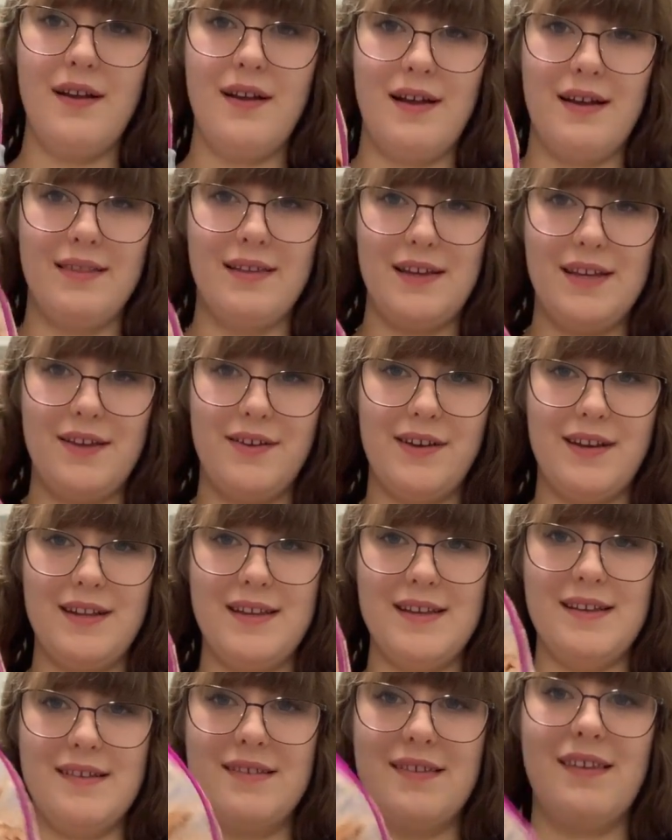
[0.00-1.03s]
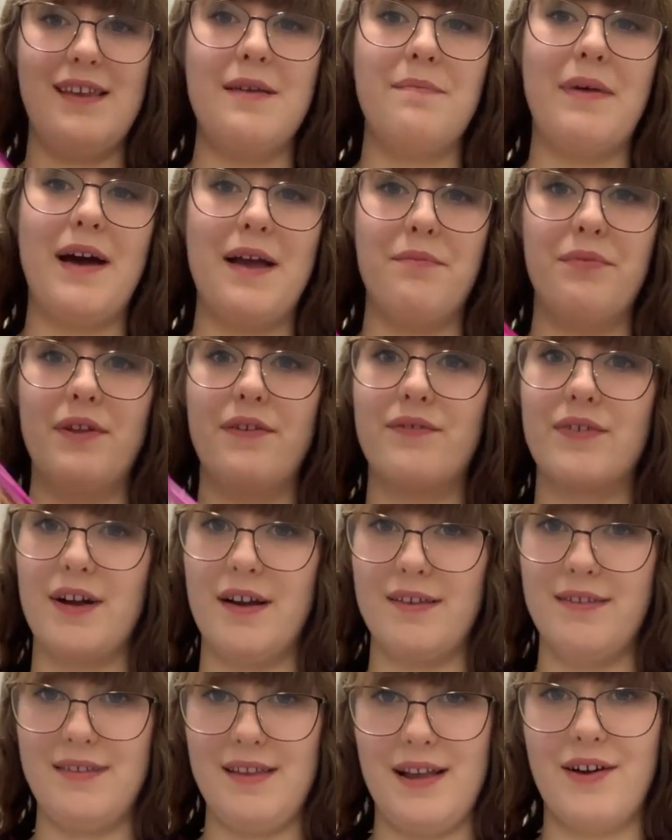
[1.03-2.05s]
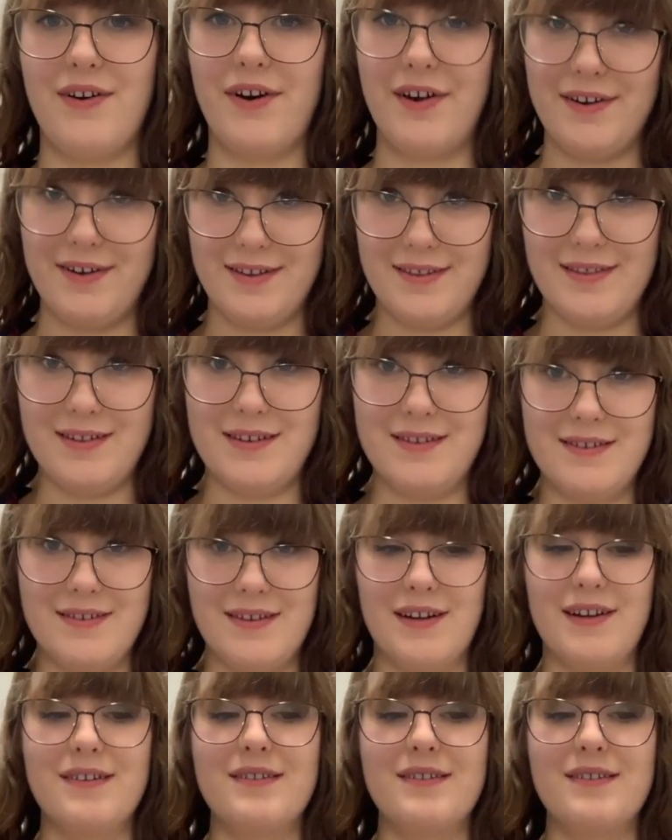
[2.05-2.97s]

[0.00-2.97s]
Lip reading: and then you can easily pipe the frosting onto the dessert.